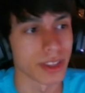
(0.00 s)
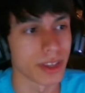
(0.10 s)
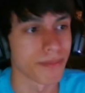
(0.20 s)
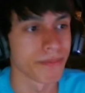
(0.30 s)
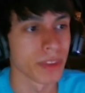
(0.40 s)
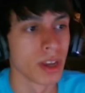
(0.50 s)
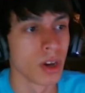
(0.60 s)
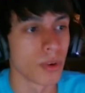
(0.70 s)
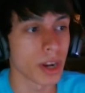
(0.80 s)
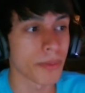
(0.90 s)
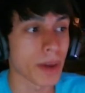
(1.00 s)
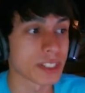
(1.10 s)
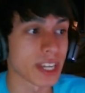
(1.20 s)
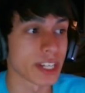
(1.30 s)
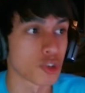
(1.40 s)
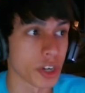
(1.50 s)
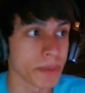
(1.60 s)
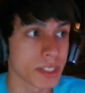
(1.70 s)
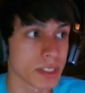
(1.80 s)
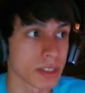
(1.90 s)
And then what ended up happening is I
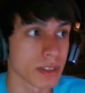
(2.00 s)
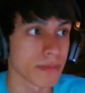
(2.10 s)
tripped,